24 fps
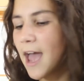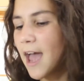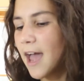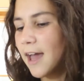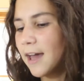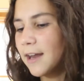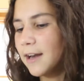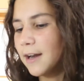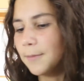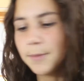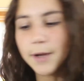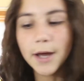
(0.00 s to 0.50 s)

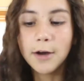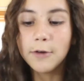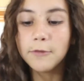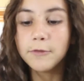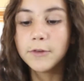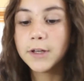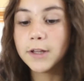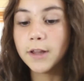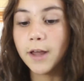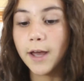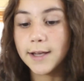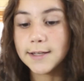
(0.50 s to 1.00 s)
and I'm now
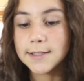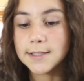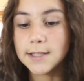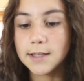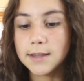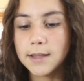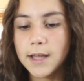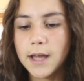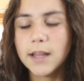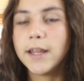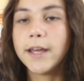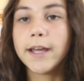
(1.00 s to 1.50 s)

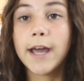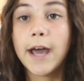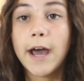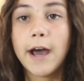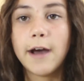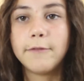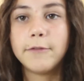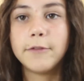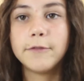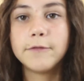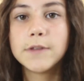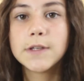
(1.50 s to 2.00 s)
realizing that like
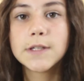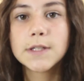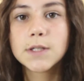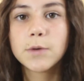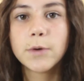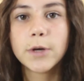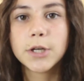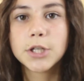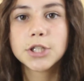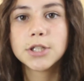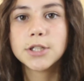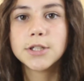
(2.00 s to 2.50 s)
half of these
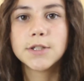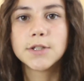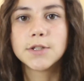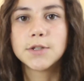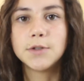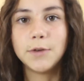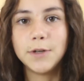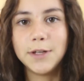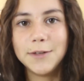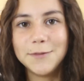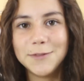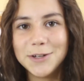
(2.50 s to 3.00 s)
questions
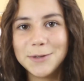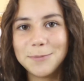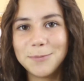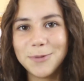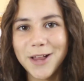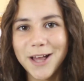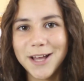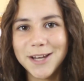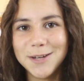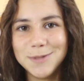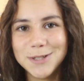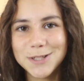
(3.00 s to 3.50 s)
don't even
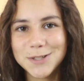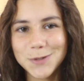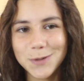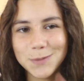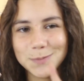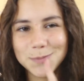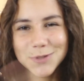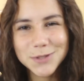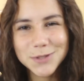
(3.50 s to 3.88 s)
apply to me so I'm